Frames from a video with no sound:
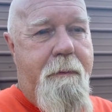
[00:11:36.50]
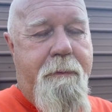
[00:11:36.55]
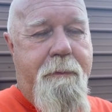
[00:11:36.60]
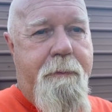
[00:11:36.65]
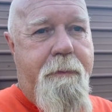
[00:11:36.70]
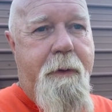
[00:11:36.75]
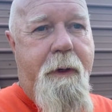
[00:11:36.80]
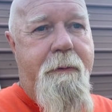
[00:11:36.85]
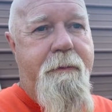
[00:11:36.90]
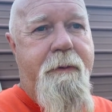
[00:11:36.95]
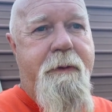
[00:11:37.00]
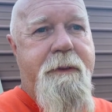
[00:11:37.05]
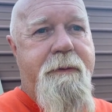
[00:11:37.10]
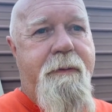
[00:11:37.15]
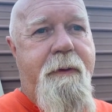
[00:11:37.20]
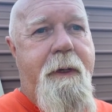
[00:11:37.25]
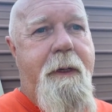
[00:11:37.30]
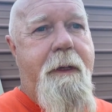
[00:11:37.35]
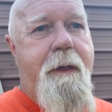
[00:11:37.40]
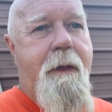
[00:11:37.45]
previous
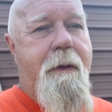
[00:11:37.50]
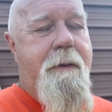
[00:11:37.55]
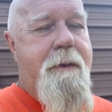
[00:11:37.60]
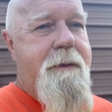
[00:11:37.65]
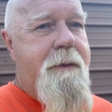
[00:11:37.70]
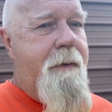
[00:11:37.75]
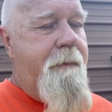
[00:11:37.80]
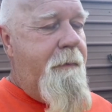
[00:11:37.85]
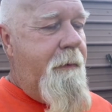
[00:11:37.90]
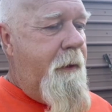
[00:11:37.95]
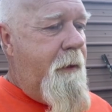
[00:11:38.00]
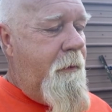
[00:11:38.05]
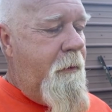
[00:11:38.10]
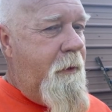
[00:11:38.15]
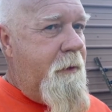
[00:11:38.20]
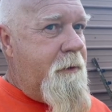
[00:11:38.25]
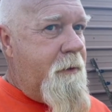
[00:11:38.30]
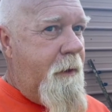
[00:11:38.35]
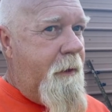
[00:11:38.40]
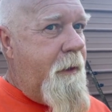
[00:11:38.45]
videos,
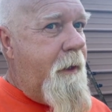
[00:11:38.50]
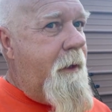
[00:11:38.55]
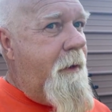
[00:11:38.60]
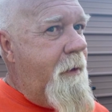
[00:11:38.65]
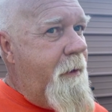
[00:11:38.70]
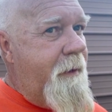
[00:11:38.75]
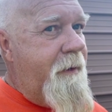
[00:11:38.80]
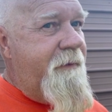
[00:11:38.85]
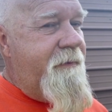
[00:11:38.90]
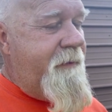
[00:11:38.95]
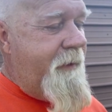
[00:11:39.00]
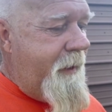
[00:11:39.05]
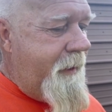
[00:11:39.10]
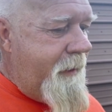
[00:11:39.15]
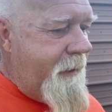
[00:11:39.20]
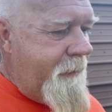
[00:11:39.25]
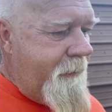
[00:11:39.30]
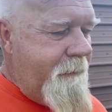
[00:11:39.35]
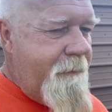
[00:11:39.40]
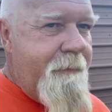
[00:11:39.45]
which are not hard to
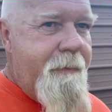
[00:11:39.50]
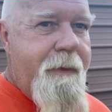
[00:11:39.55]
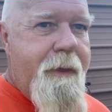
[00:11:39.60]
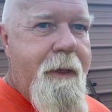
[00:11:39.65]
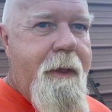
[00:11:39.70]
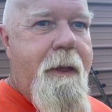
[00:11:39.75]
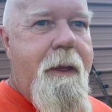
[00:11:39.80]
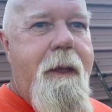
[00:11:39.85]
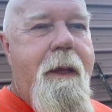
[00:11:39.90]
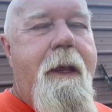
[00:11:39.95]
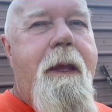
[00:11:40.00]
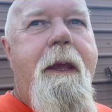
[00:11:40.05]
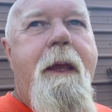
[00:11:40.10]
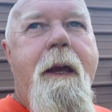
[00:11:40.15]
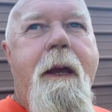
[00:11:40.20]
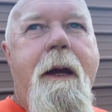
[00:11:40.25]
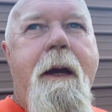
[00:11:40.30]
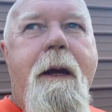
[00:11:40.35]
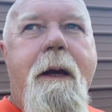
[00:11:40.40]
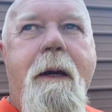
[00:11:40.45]
find,
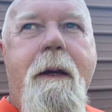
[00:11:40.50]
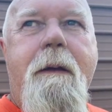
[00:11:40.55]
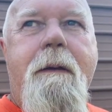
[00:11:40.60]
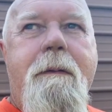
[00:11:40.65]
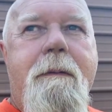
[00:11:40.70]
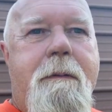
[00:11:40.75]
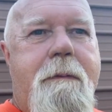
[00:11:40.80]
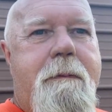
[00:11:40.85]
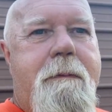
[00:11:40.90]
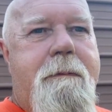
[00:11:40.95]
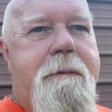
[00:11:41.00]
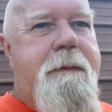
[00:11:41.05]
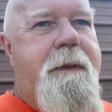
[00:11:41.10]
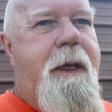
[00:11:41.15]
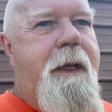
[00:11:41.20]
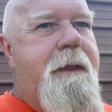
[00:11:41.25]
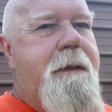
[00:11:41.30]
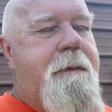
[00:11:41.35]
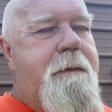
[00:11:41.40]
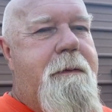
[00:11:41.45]
that